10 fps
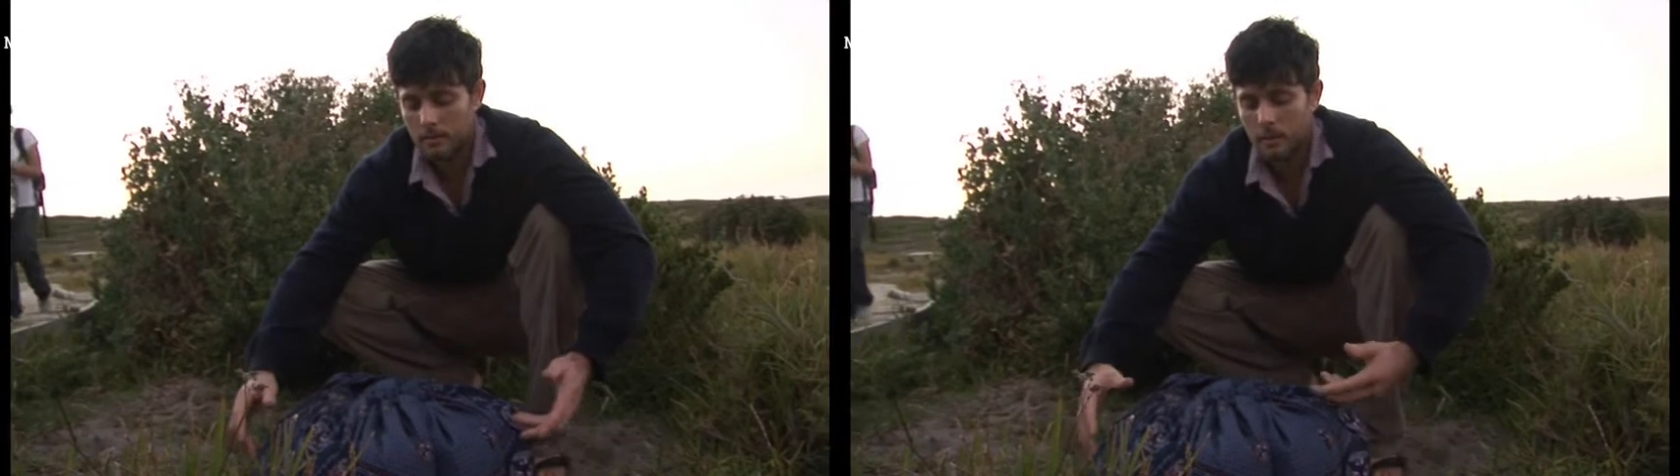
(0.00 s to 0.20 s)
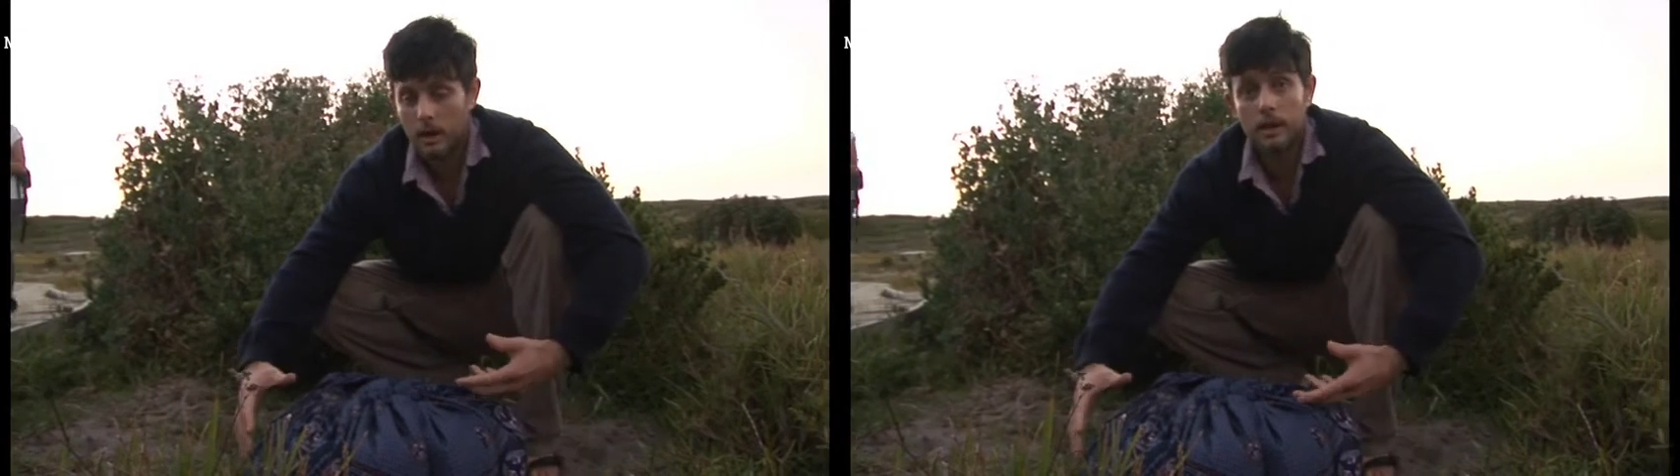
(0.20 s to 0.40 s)

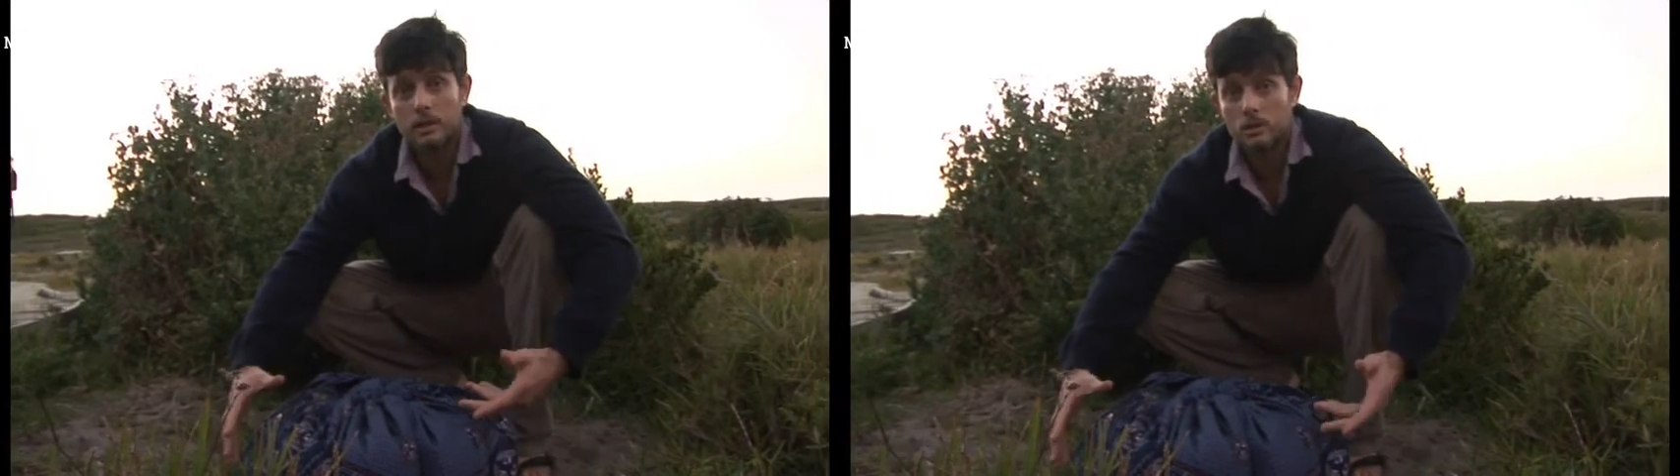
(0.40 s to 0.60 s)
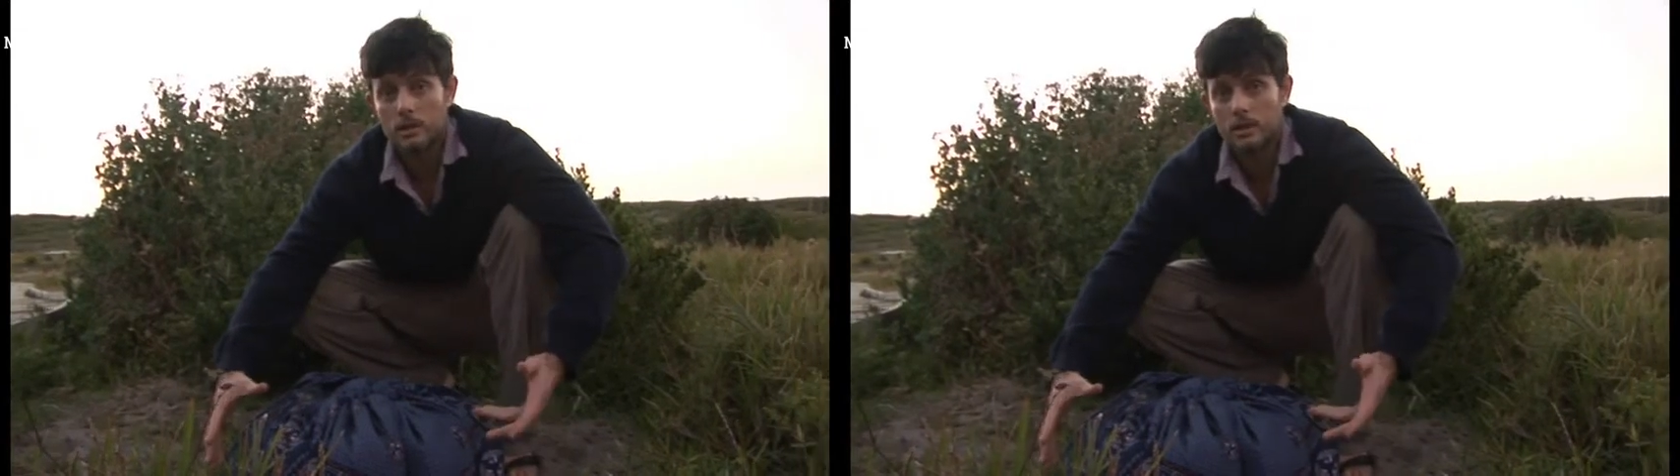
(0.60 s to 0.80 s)
by
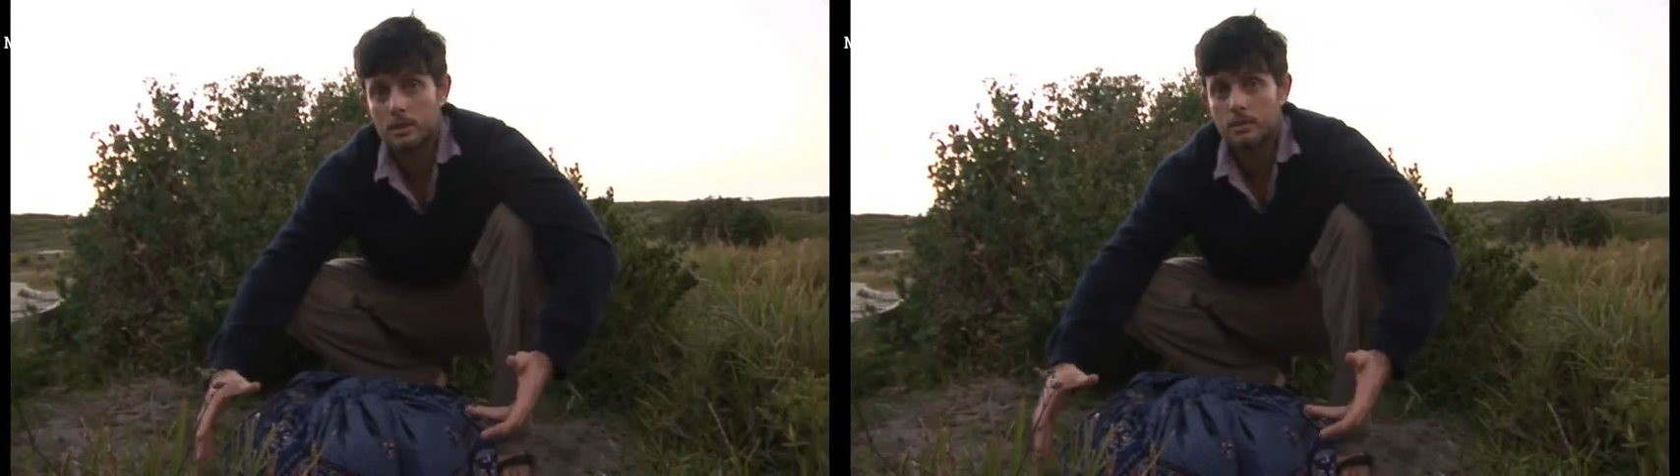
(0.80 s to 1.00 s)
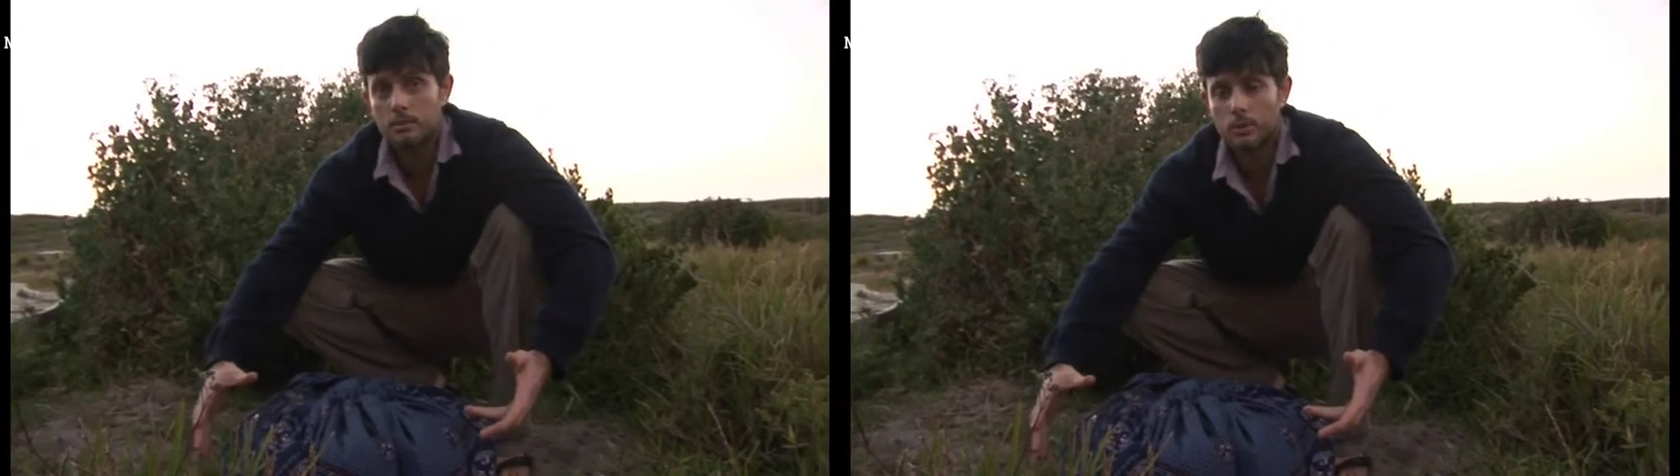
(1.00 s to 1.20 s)
doing this
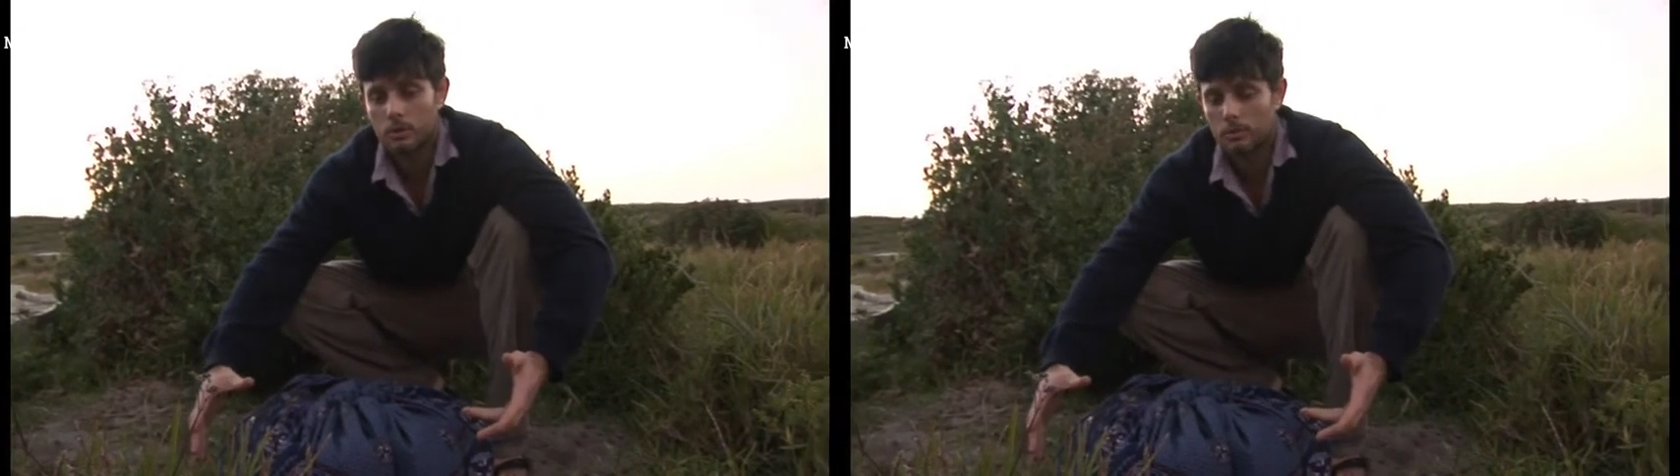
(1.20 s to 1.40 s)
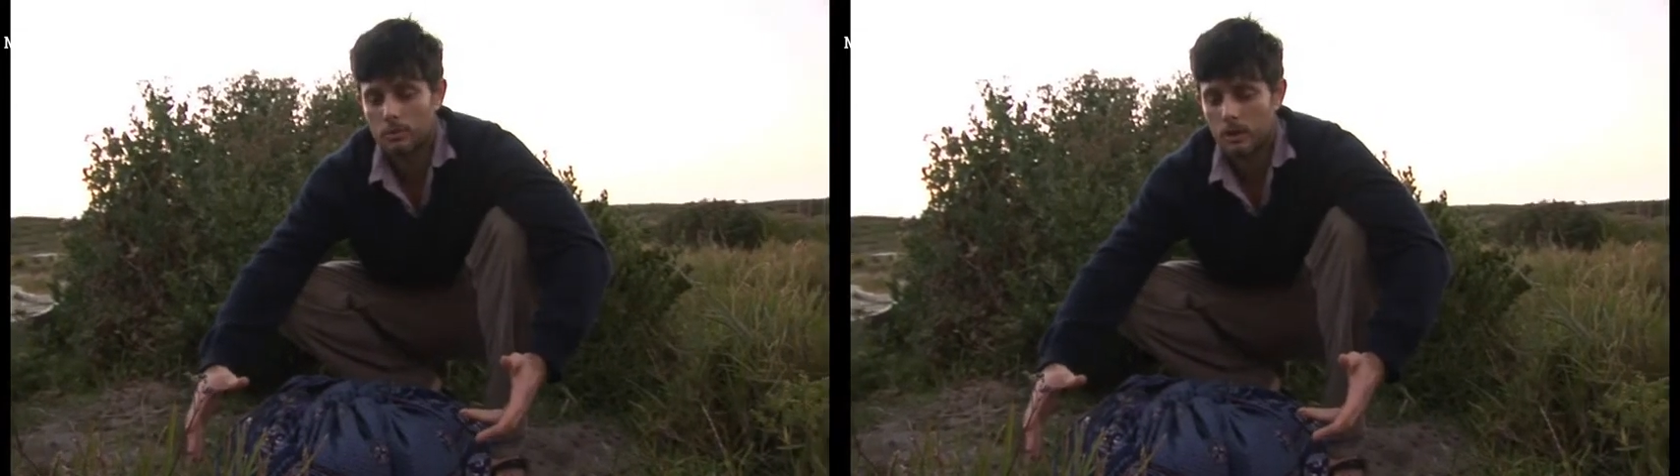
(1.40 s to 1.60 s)

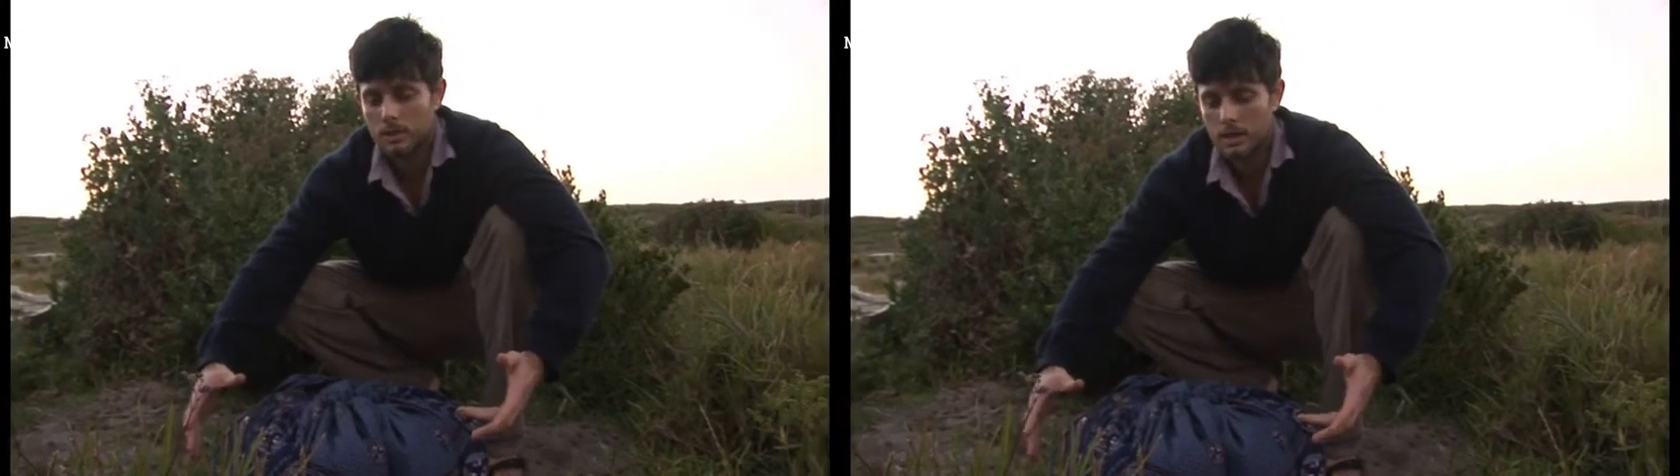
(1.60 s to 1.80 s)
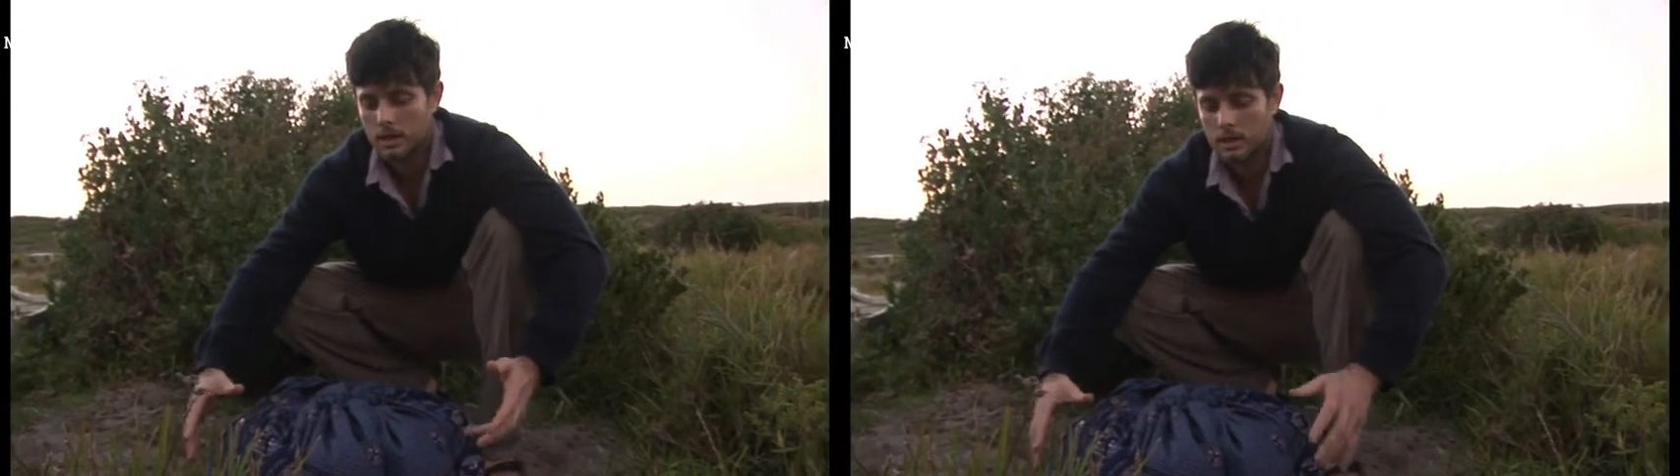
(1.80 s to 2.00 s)
simple
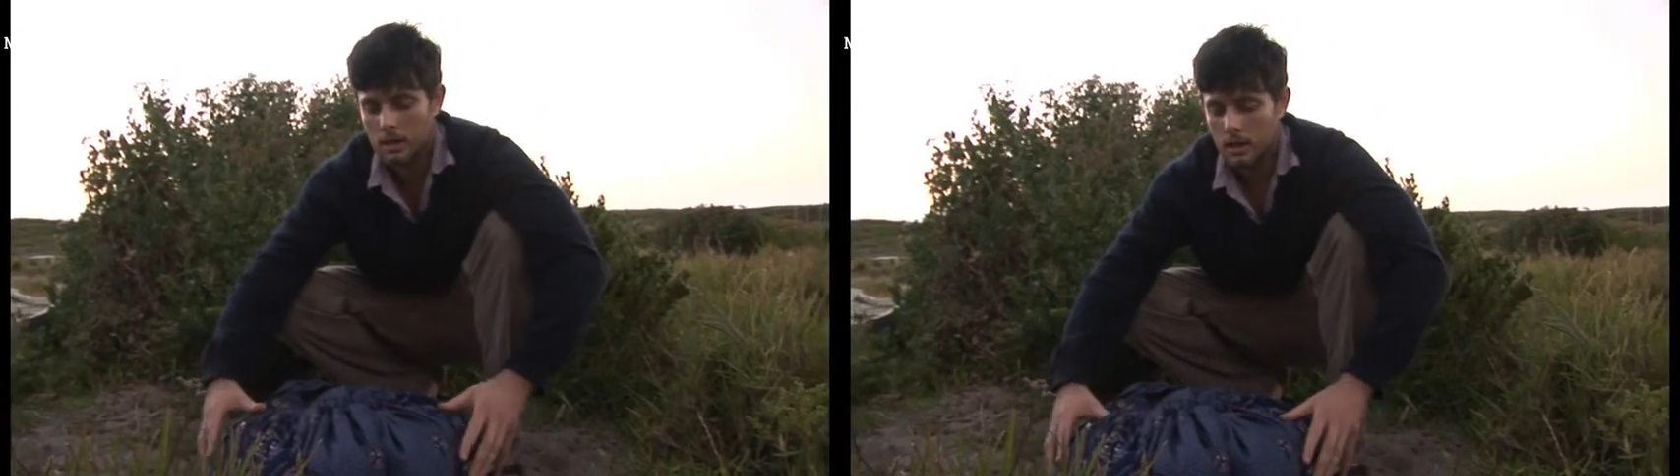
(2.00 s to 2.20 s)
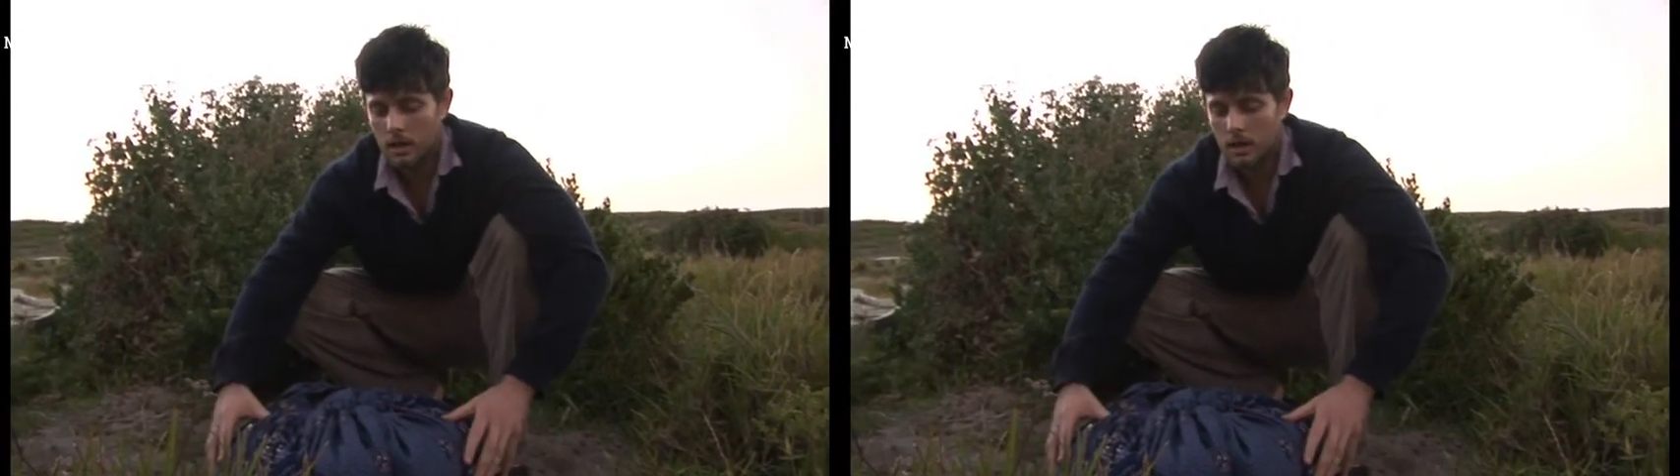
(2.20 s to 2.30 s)
process,